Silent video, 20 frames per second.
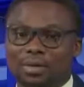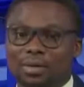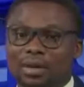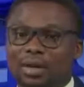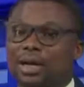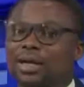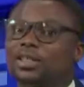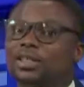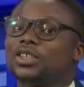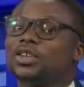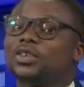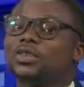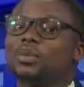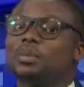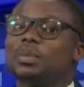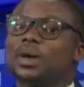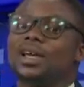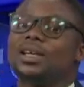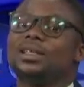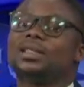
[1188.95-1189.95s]
and still
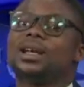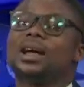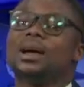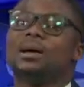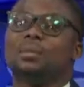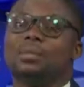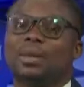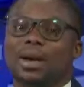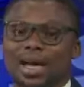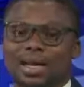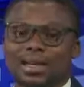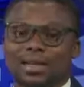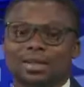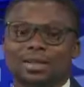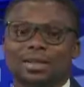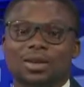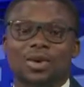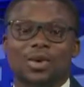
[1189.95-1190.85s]
remains Blyden